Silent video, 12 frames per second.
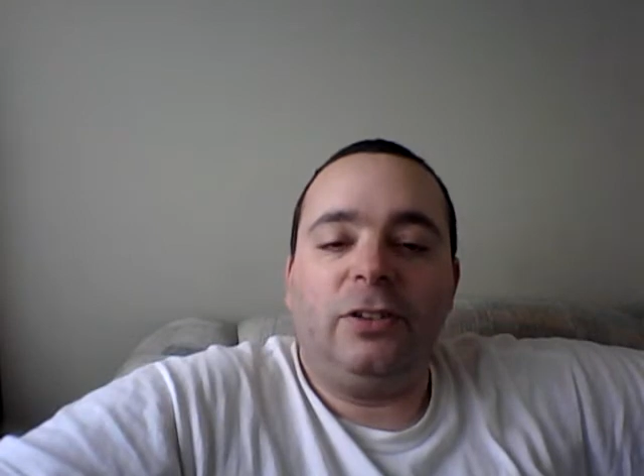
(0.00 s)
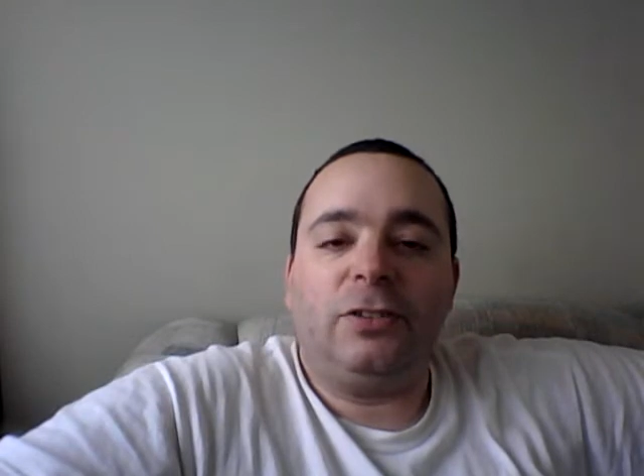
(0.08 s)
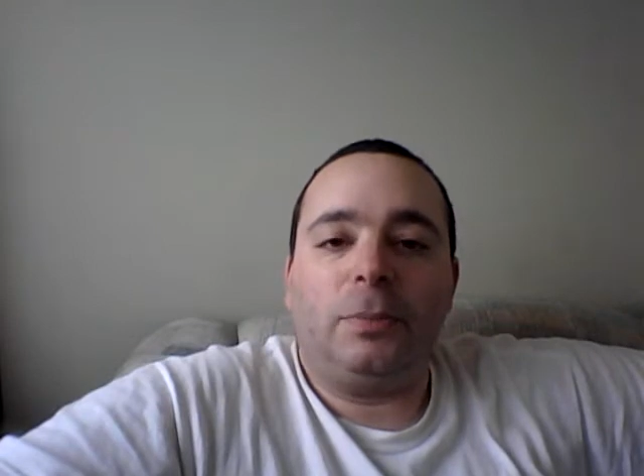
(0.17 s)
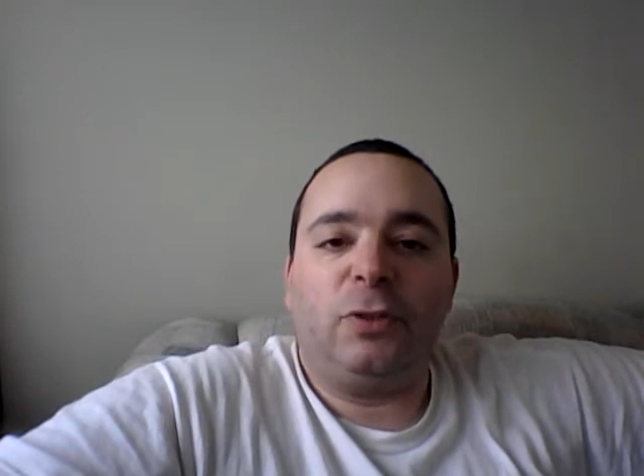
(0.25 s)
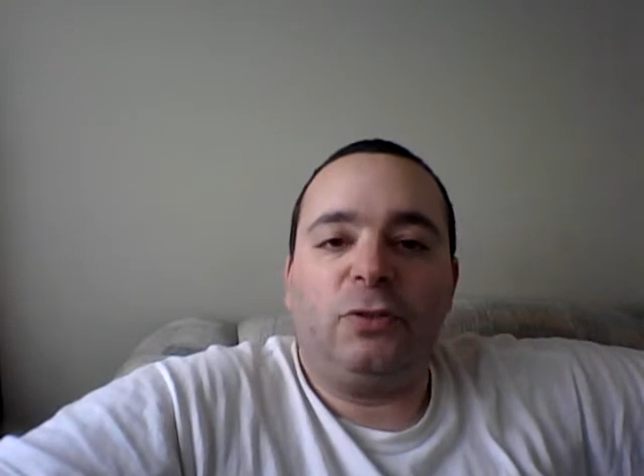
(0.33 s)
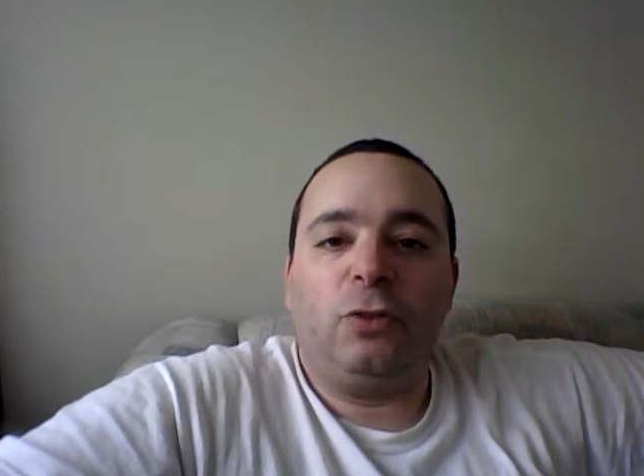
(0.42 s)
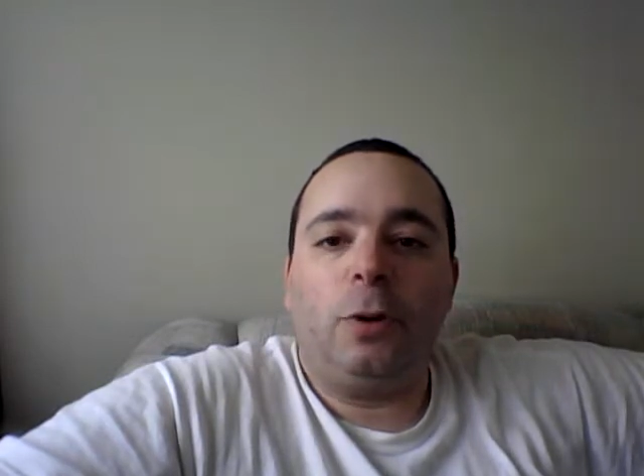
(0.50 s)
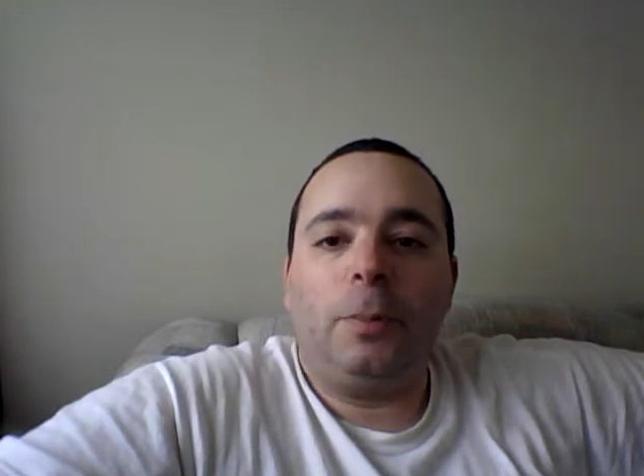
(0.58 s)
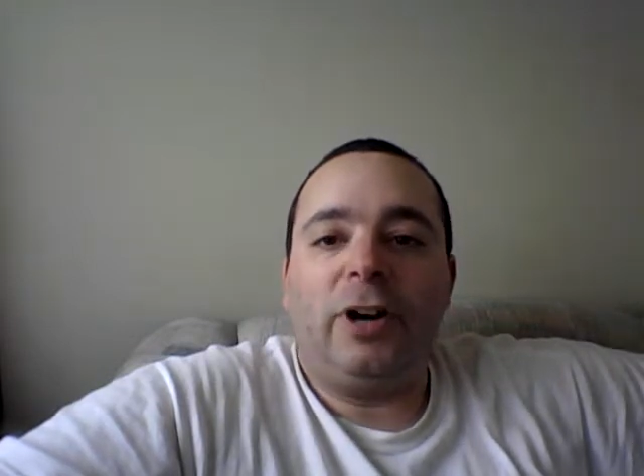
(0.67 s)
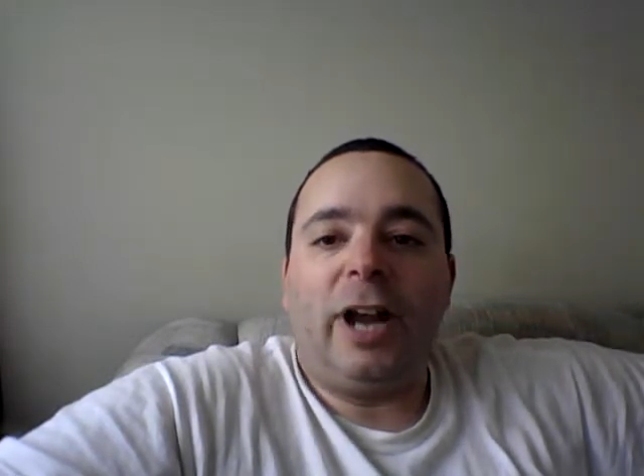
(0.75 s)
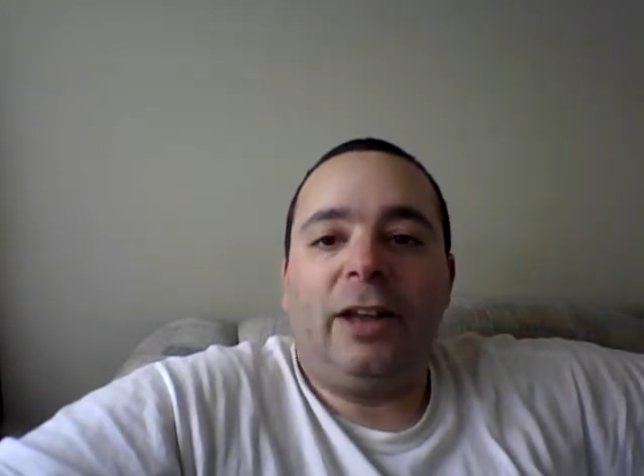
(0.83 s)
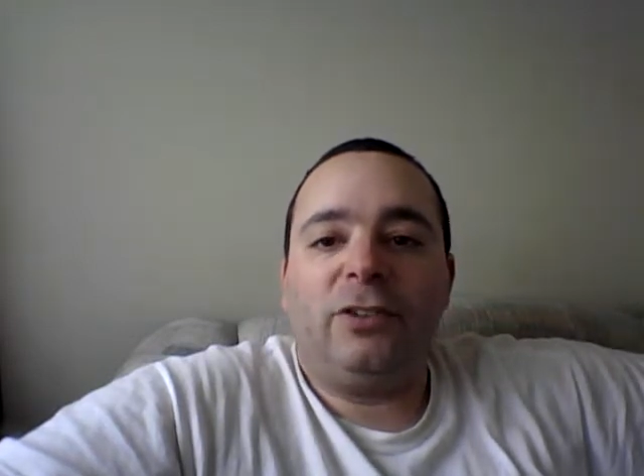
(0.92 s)
as a
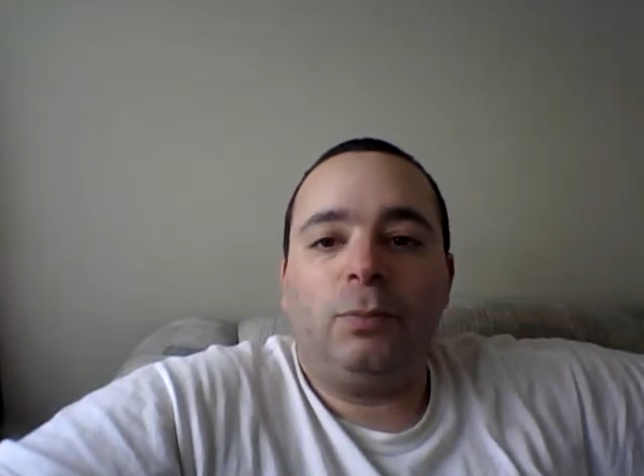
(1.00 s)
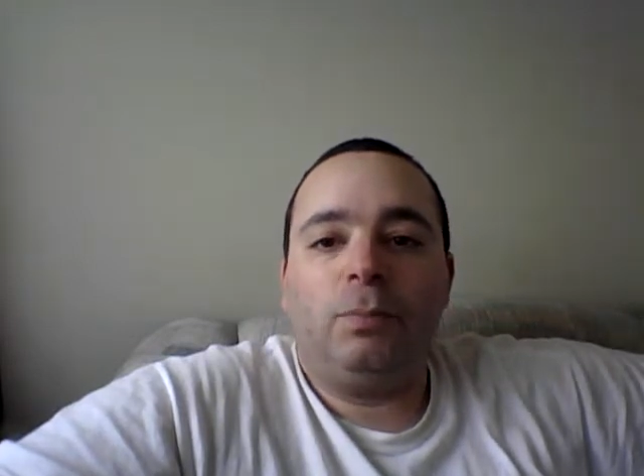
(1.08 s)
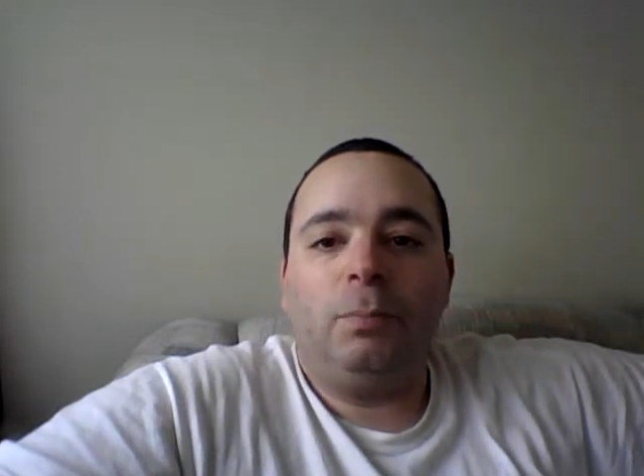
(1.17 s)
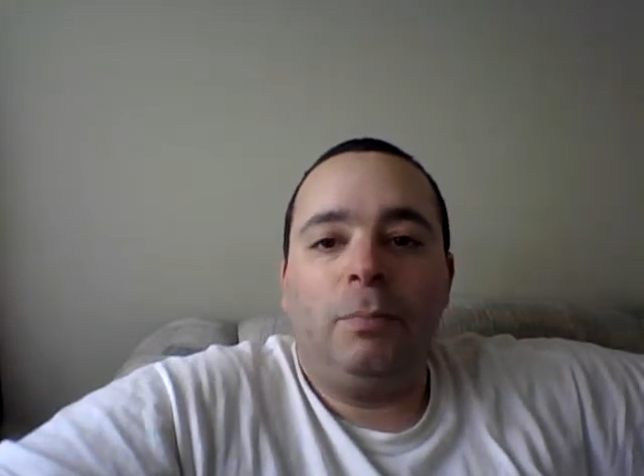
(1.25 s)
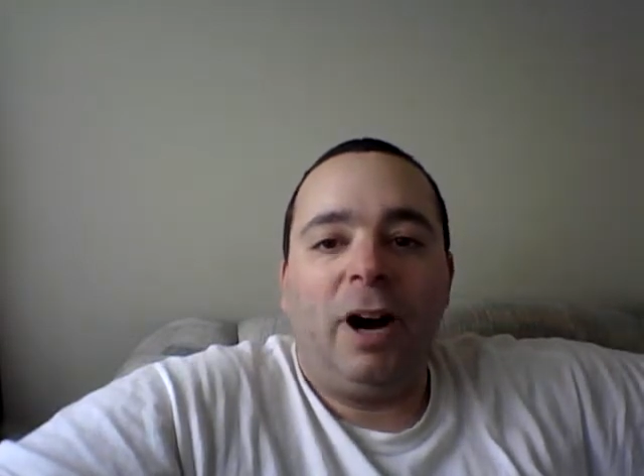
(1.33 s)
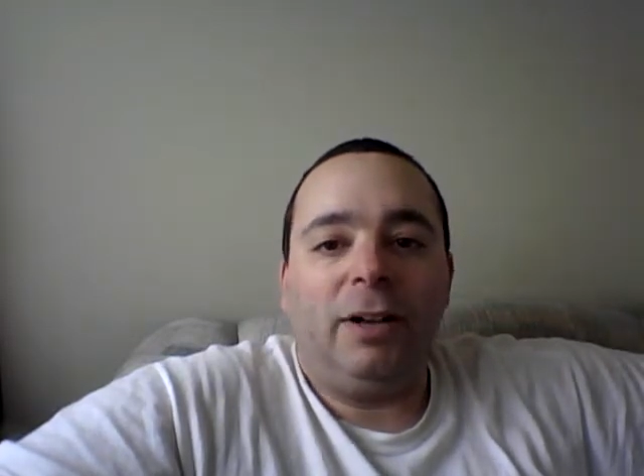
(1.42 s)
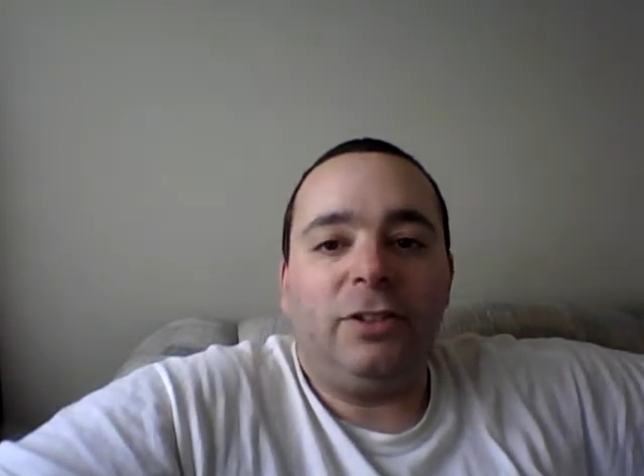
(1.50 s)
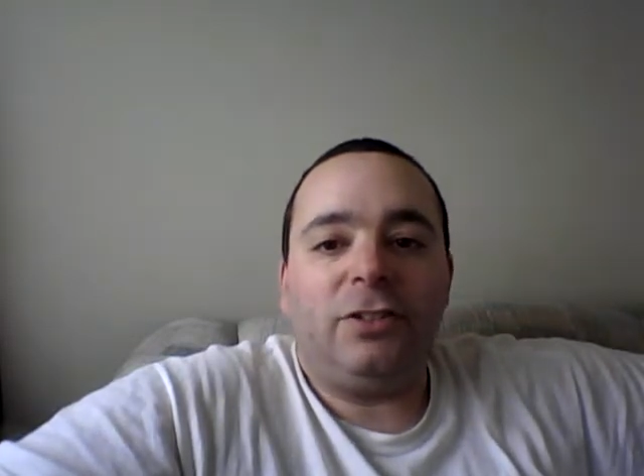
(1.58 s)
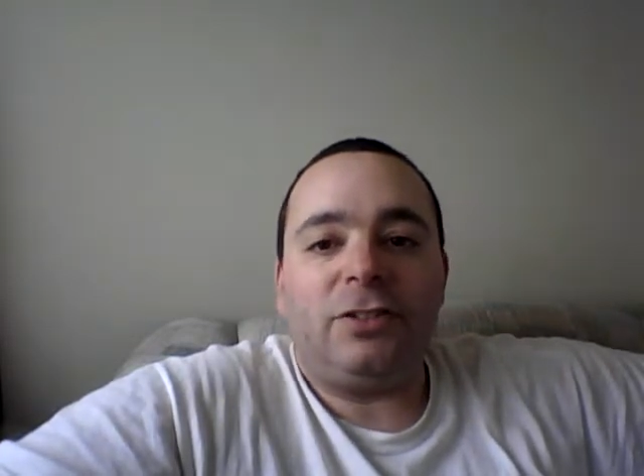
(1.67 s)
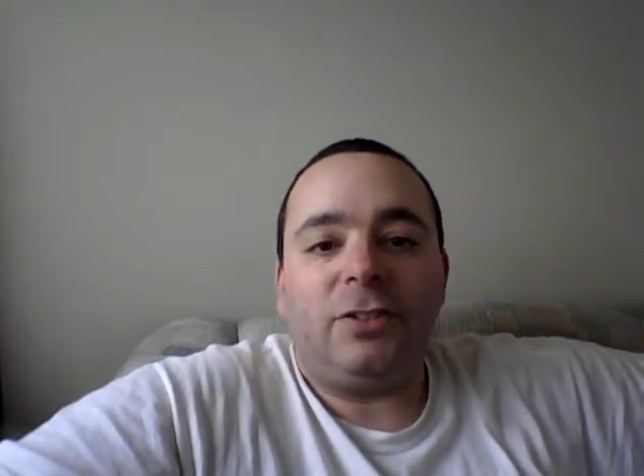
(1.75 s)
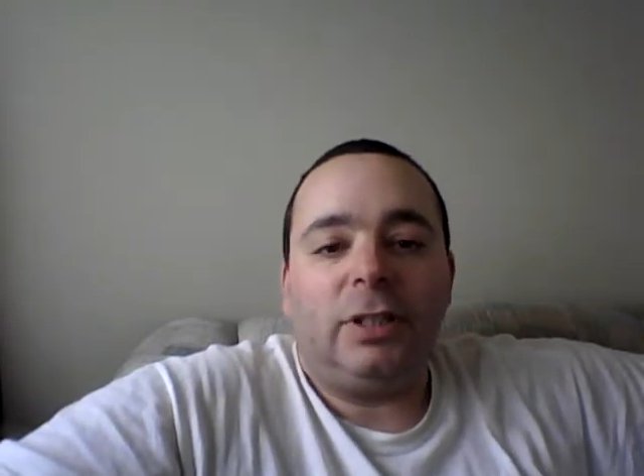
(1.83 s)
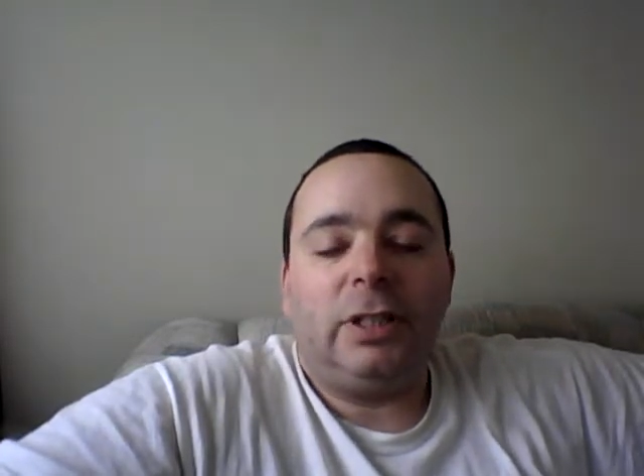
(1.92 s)
performer as
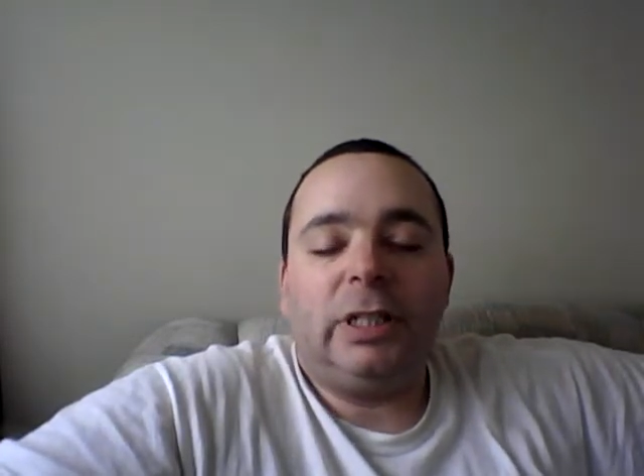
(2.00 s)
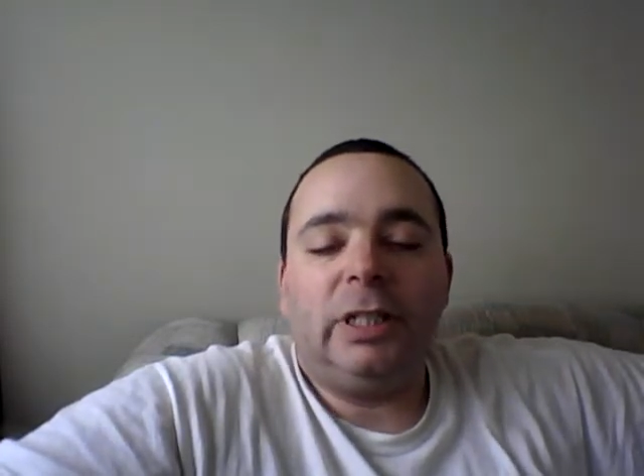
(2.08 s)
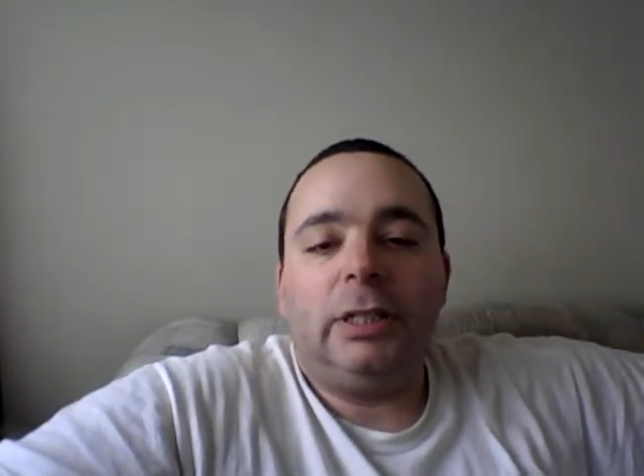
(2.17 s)
much.